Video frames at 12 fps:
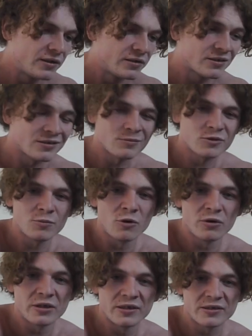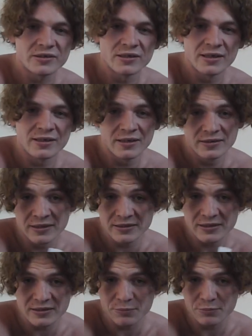It's because I'm smoking a cig. This
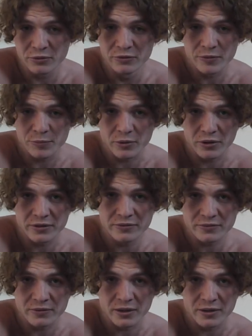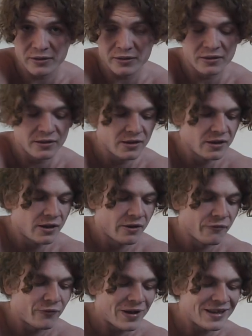is to prove a point, right?
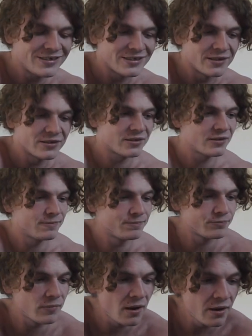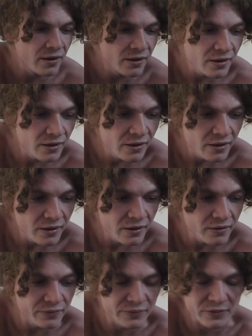Vices,
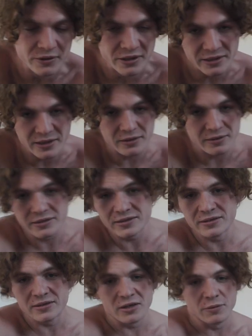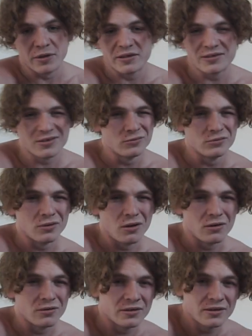fucking hell, this is gonna be too
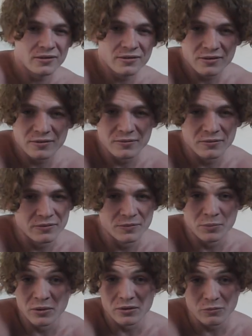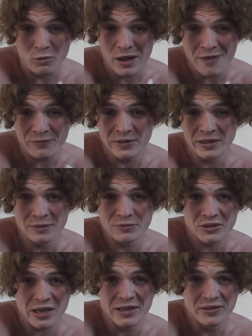long. But everything I'm
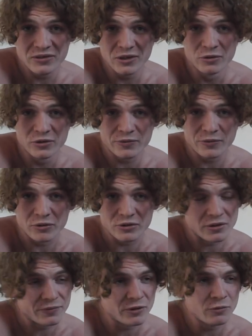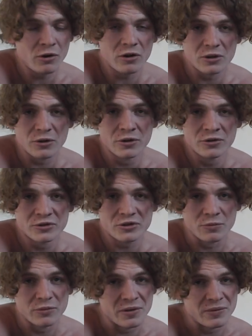saying is useful. So if you want to learn
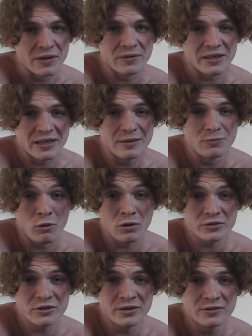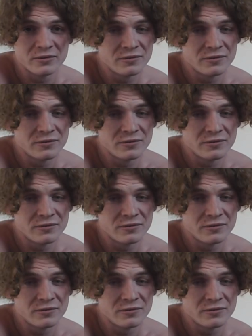something, then keep watching.